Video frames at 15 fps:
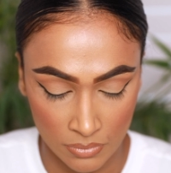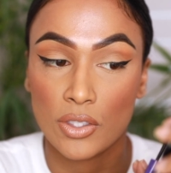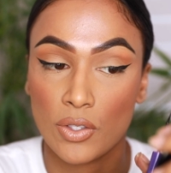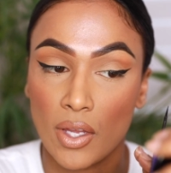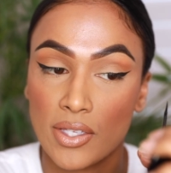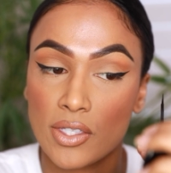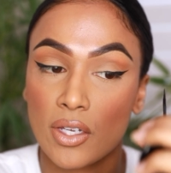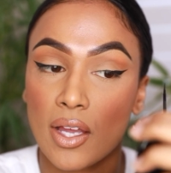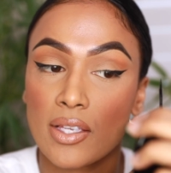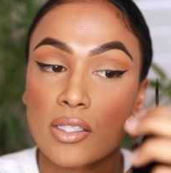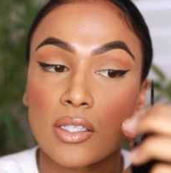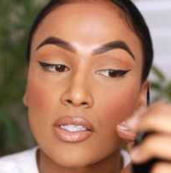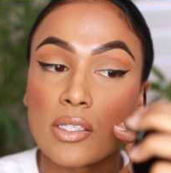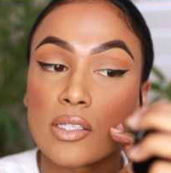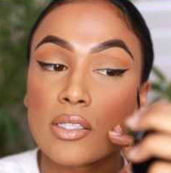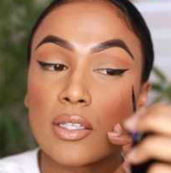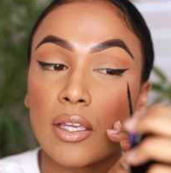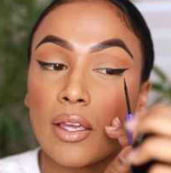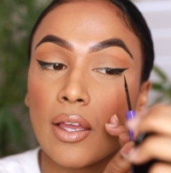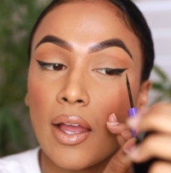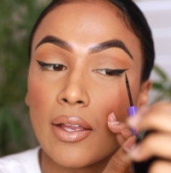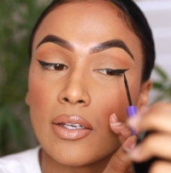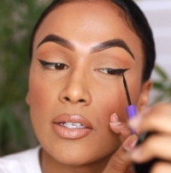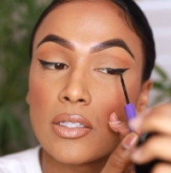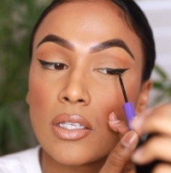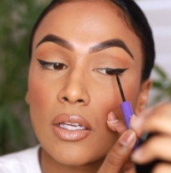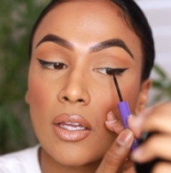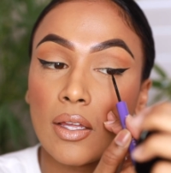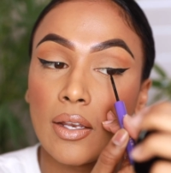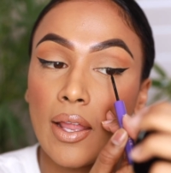So as you guys can see, I need to
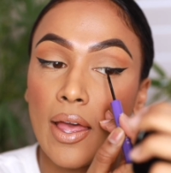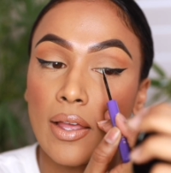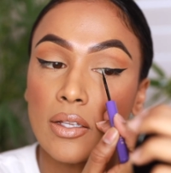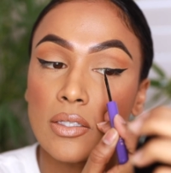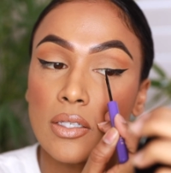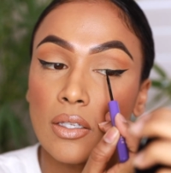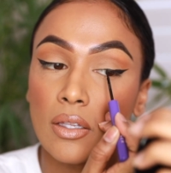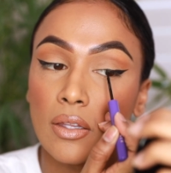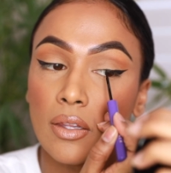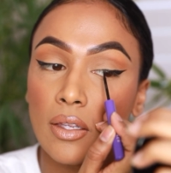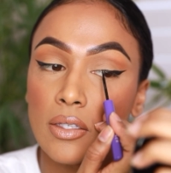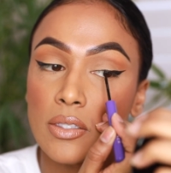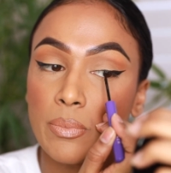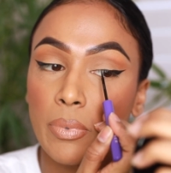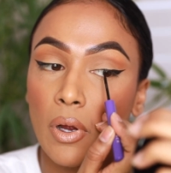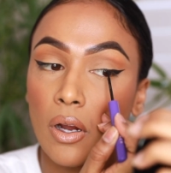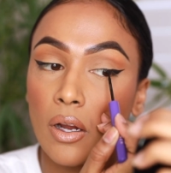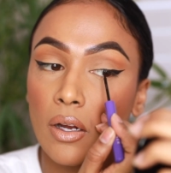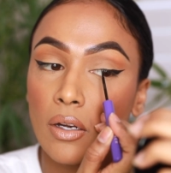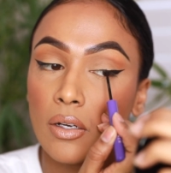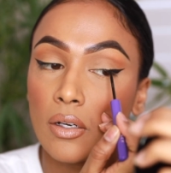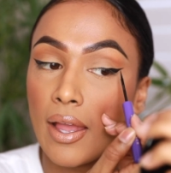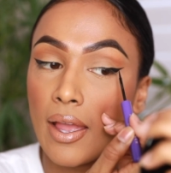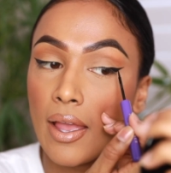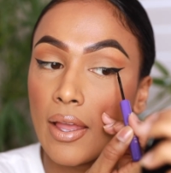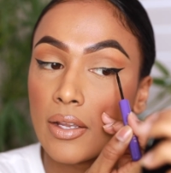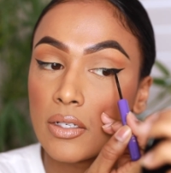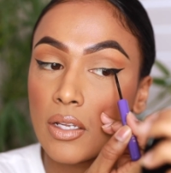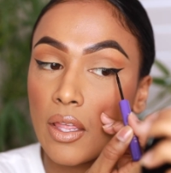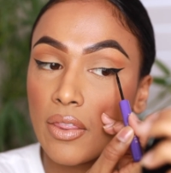connect this part
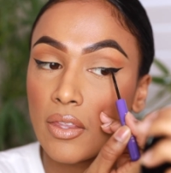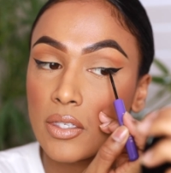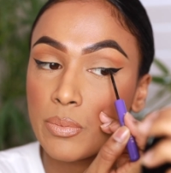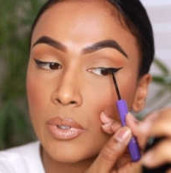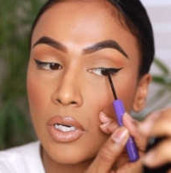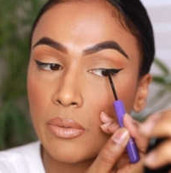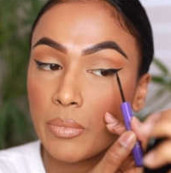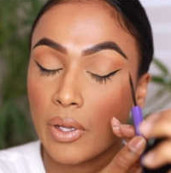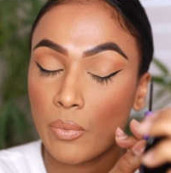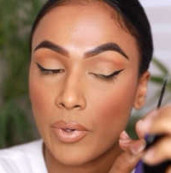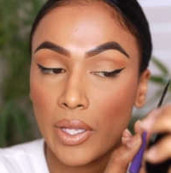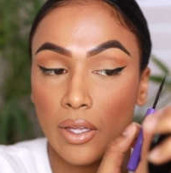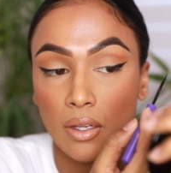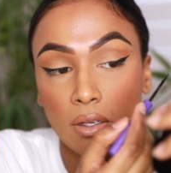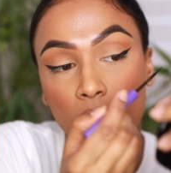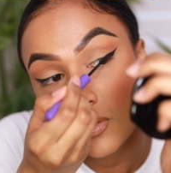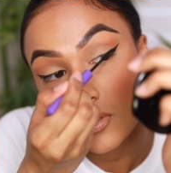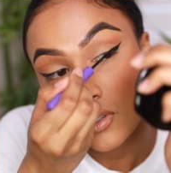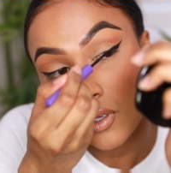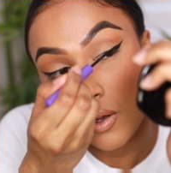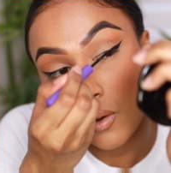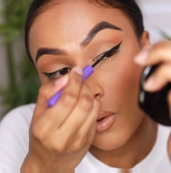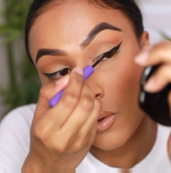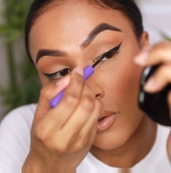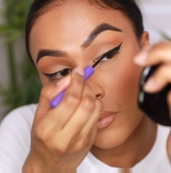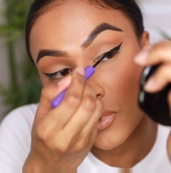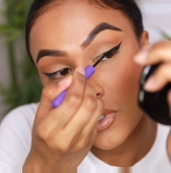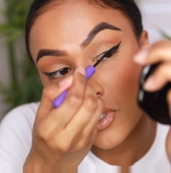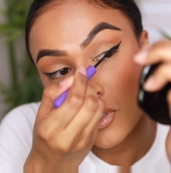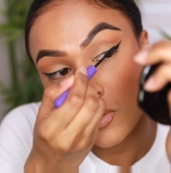and this part of my wing. So I'm
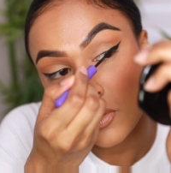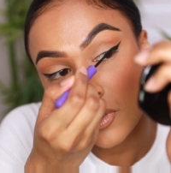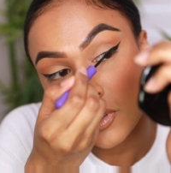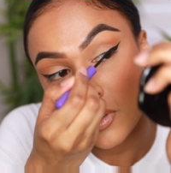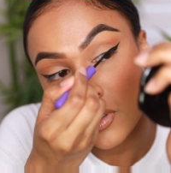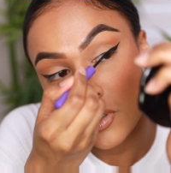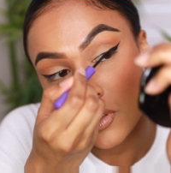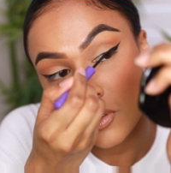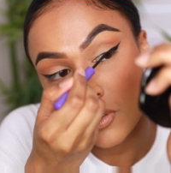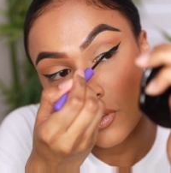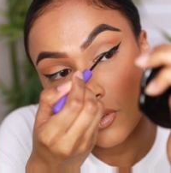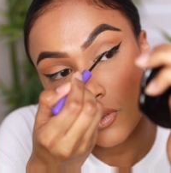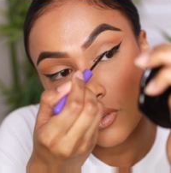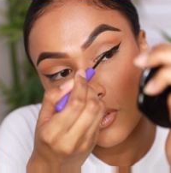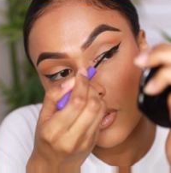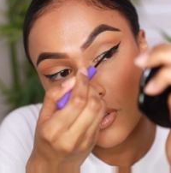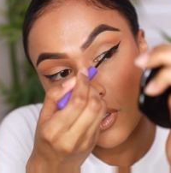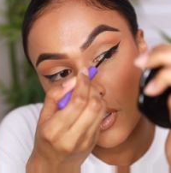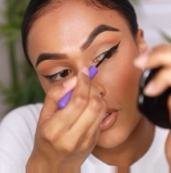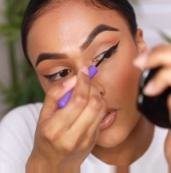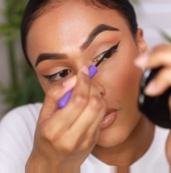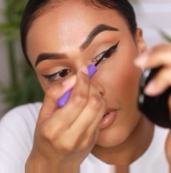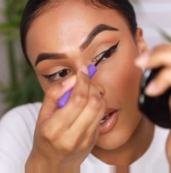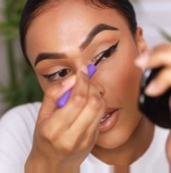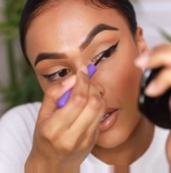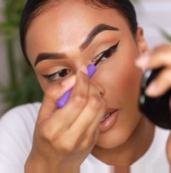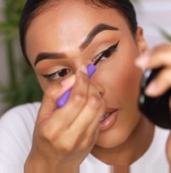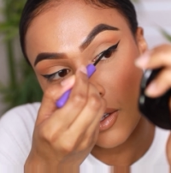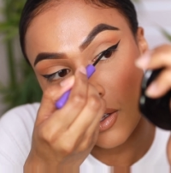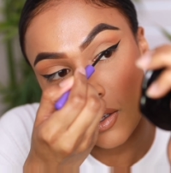just going to start
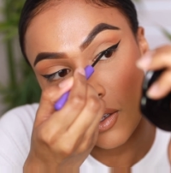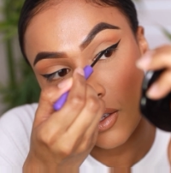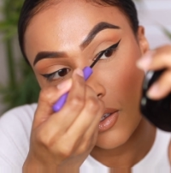dragging.